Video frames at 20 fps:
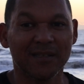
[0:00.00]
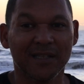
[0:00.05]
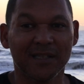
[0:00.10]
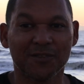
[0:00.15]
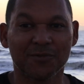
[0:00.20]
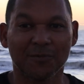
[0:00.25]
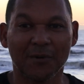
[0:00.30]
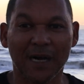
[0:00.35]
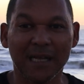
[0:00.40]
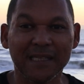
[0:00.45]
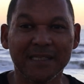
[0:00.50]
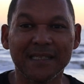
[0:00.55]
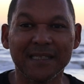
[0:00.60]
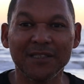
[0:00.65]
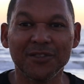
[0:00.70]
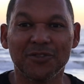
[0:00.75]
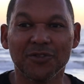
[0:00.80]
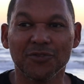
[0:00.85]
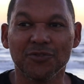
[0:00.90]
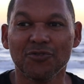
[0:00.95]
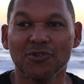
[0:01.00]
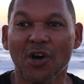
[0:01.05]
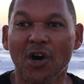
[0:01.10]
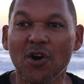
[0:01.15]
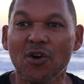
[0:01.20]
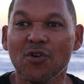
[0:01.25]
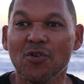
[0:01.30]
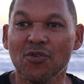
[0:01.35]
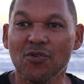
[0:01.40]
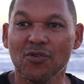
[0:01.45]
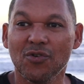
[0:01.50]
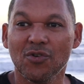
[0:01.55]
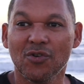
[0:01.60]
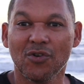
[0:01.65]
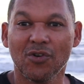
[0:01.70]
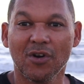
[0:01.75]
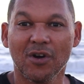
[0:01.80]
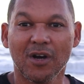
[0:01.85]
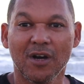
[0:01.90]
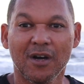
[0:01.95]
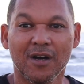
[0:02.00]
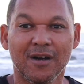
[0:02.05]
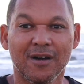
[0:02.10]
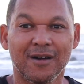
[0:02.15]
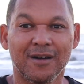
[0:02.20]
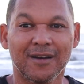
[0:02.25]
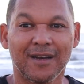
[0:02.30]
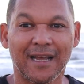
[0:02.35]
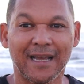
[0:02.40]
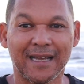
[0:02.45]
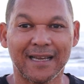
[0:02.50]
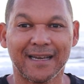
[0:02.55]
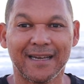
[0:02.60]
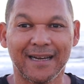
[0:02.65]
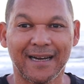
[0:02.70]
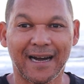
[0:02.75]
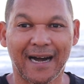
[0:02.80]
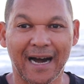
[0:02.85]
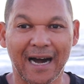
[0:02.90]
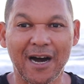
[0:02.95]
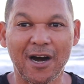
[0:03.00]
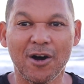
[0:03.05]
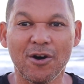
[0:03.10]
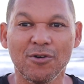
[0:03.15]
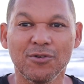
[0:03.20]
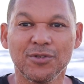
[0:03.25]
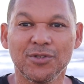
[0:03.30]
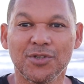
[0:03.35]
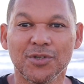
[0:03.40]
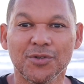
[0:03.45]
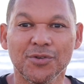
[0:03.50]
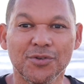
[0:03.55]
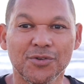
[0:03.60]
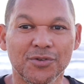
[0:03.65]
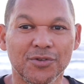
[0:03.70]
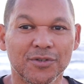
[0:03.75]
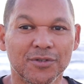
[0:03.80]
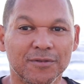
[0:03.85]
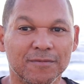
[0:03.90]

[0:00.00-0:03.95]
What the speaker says: that's wanting to know, like, how to